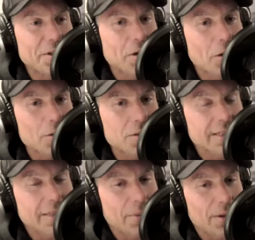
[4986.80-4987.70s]
you're
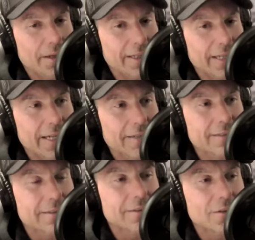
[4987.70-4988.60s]
hosting a
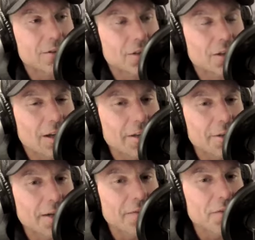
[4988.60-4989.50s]
podcast, there's a lot
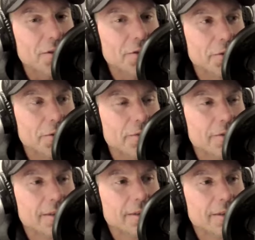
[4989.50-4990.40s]
you have to do
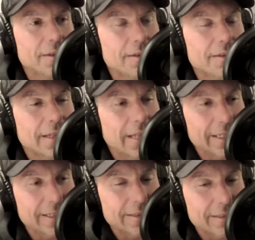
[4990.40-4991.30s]
to
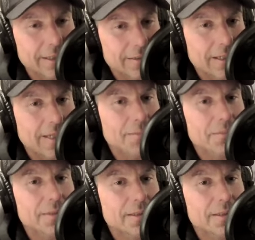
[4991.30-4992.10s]
line these things up.